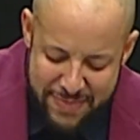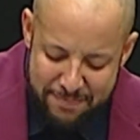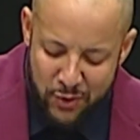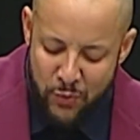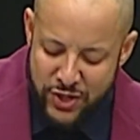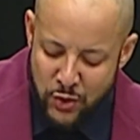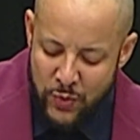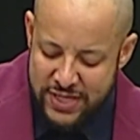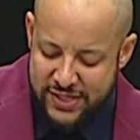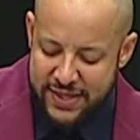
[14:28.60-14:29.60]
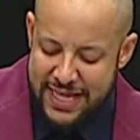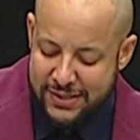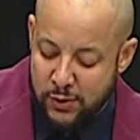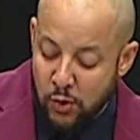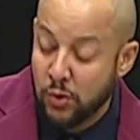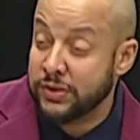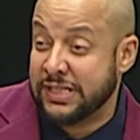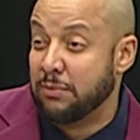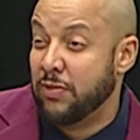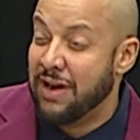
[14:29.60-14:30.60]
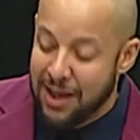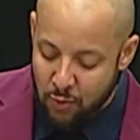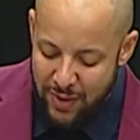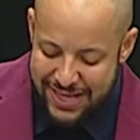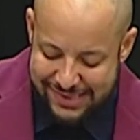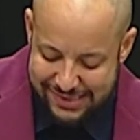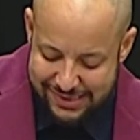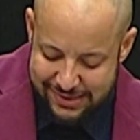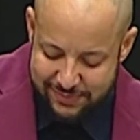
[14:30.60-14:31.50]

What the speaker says: when you went to that school somewhere out west.